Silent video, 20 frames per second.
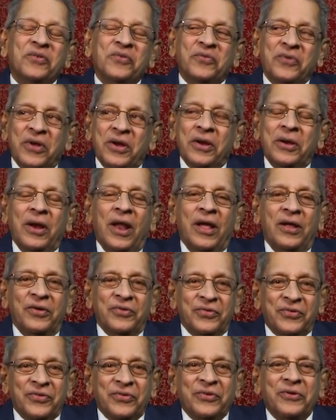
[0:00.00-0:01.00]
Very
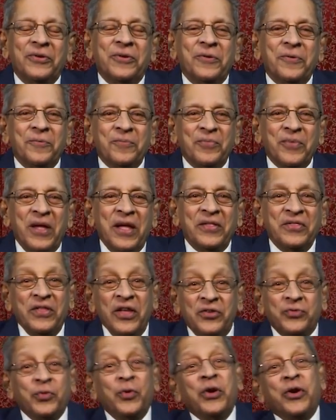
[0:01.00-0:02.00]
nice.
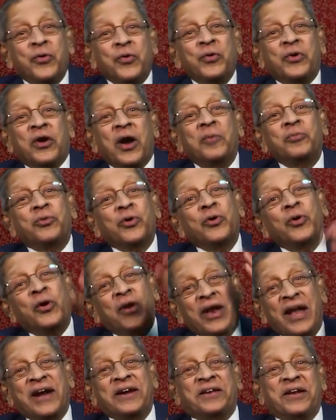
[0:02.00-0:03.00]
This we could come to know
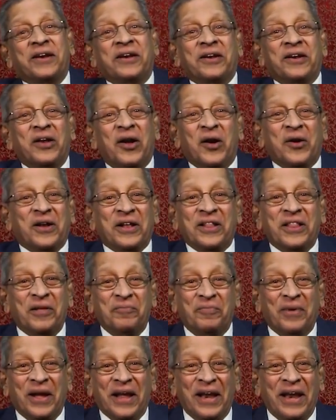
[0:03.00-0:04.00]
later, not in the
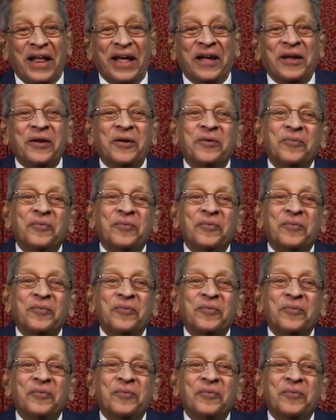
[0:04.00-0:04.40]
beginning.